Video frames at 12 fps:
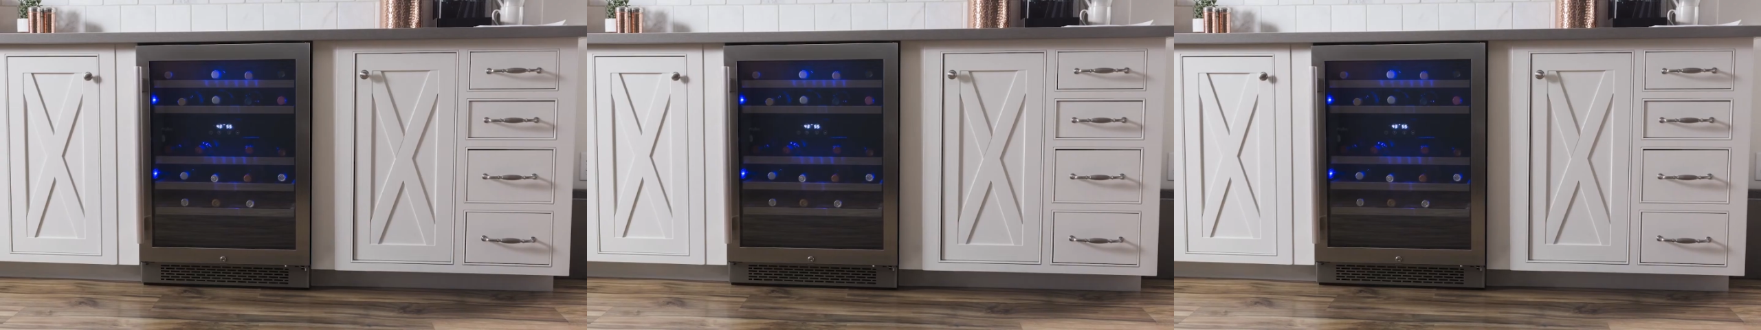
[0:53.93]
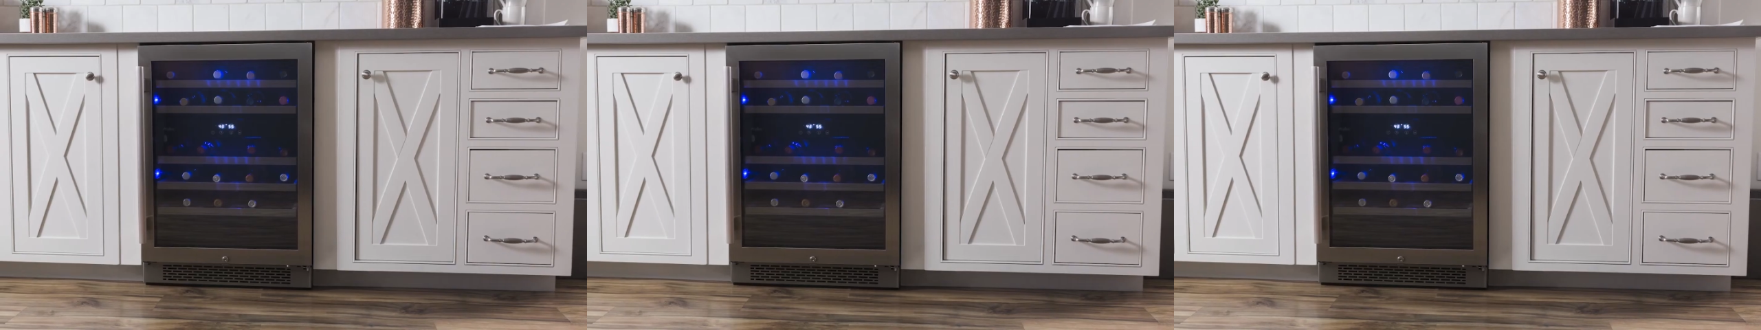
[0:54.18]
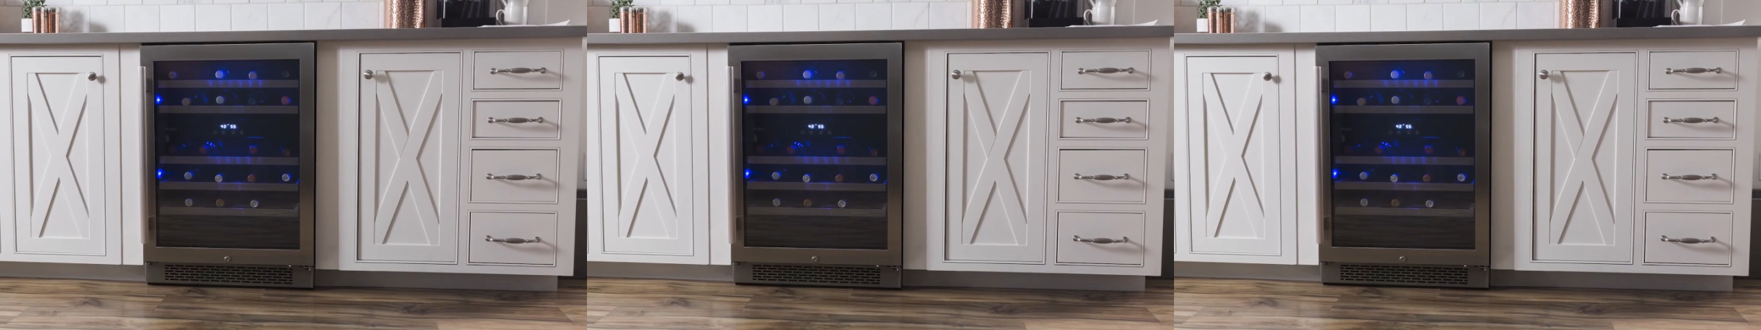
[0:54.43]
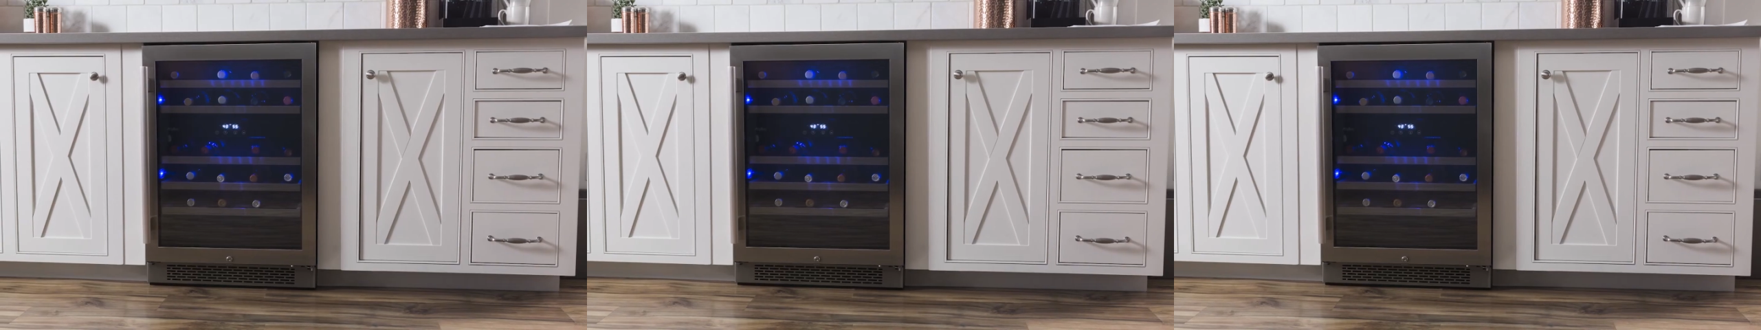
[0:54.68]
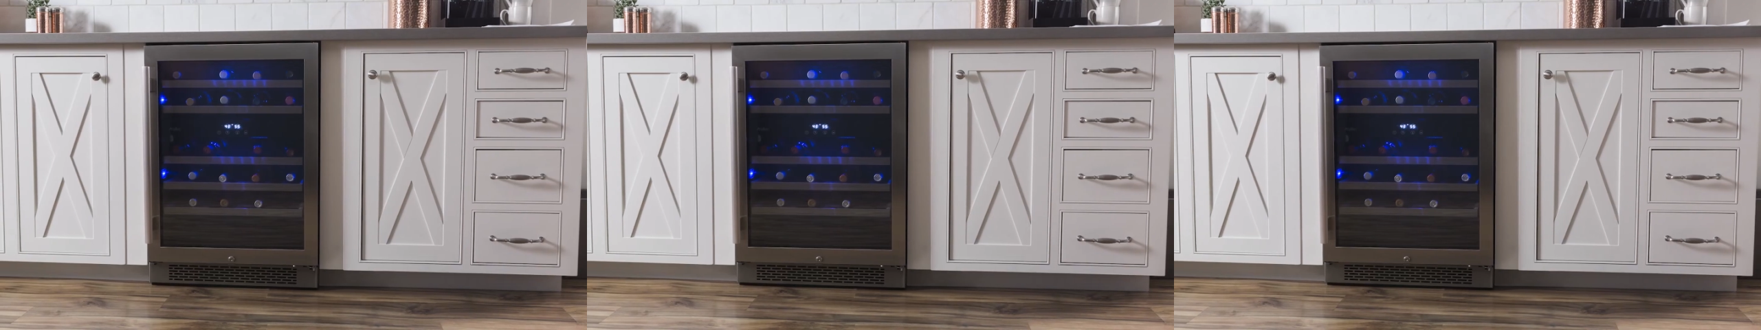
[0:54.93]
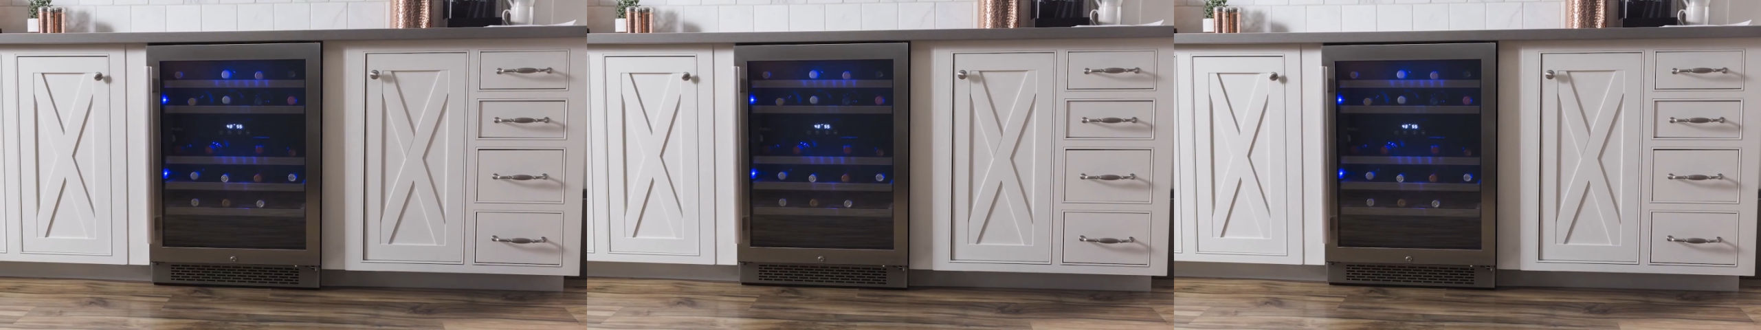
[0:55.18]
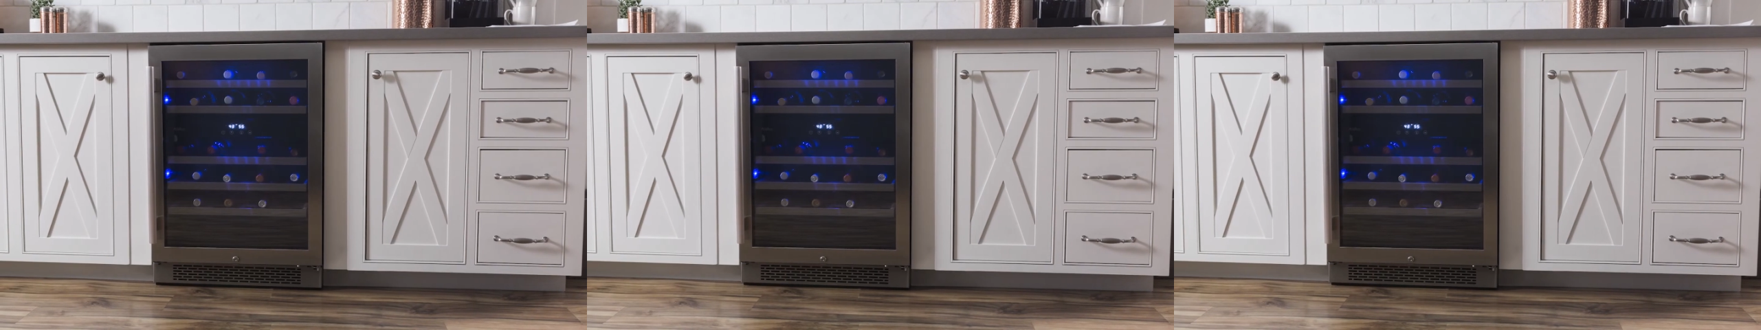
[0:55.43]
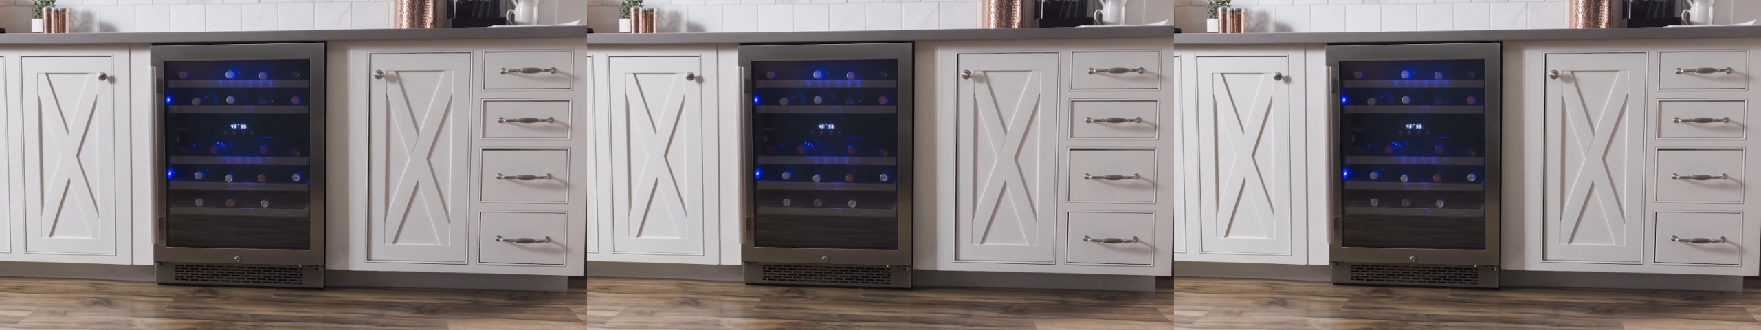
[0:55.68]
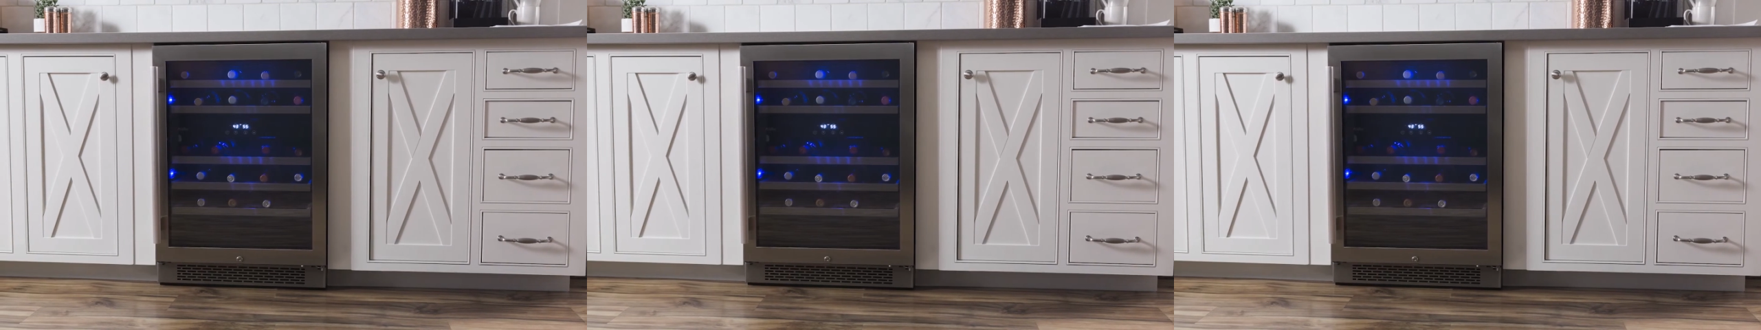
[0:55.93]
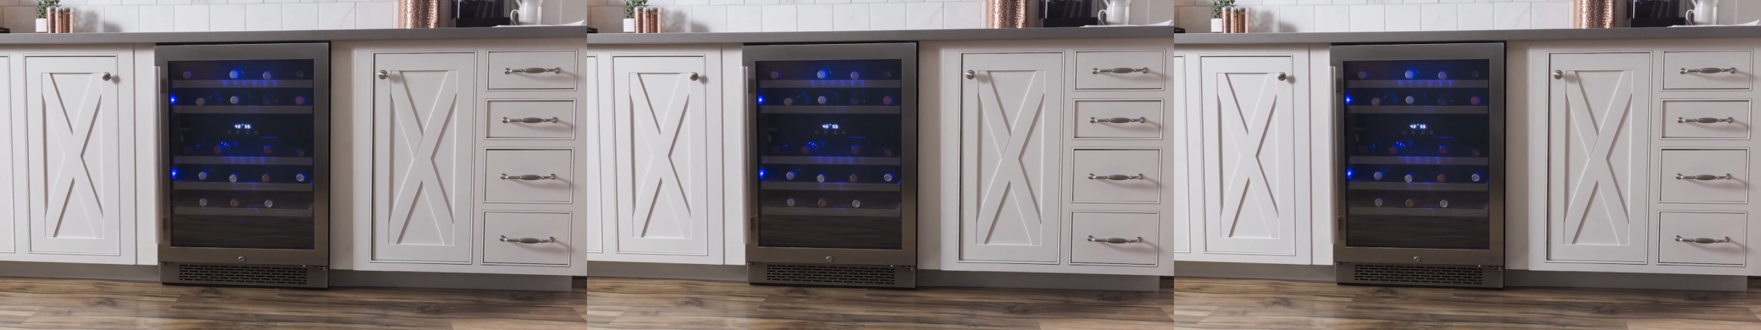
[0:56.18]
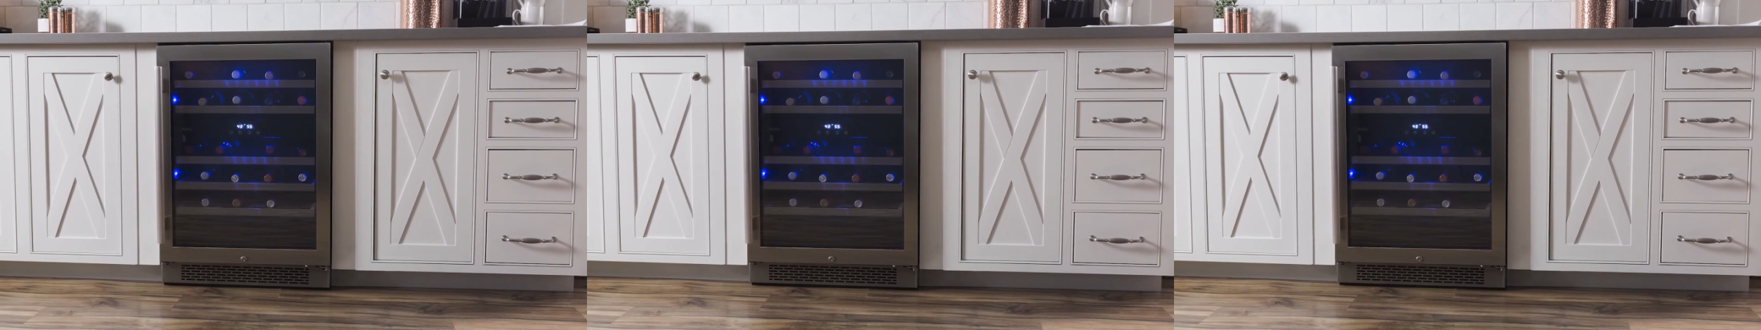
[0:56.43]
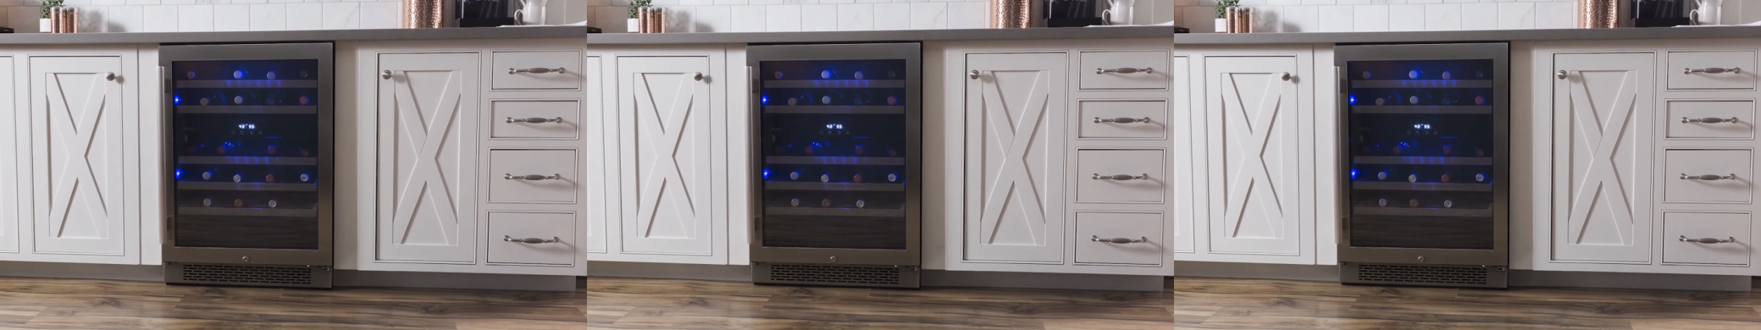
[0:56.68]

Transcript: [unreadable: no face in view]